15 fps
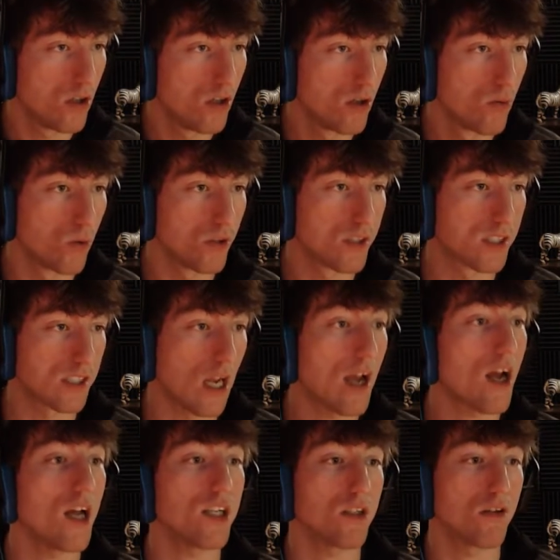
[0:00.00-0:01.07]
Where is he? I
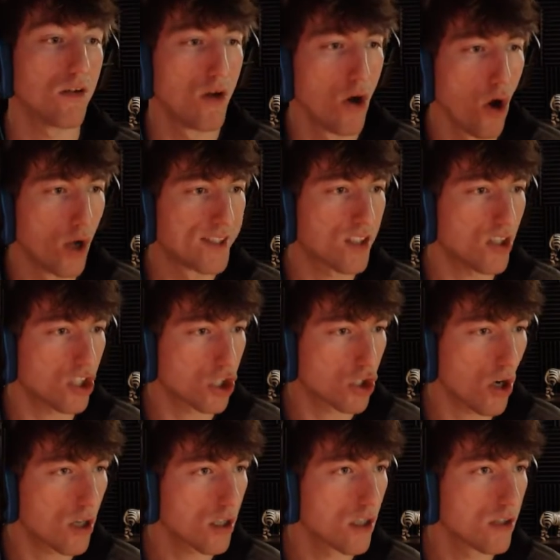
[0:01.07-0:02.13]
got it. He's got a
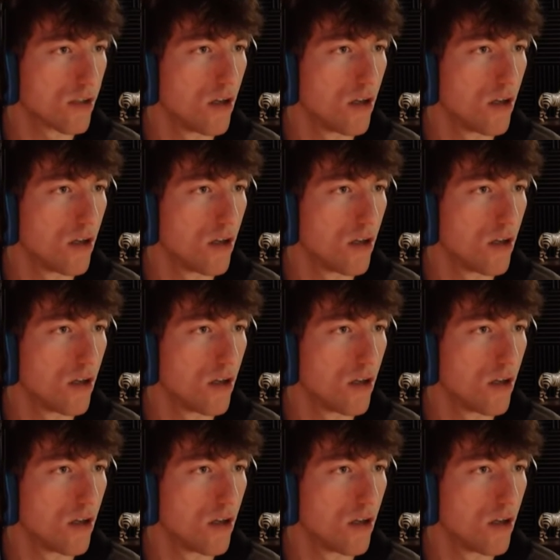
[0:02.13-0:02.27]
shotgun?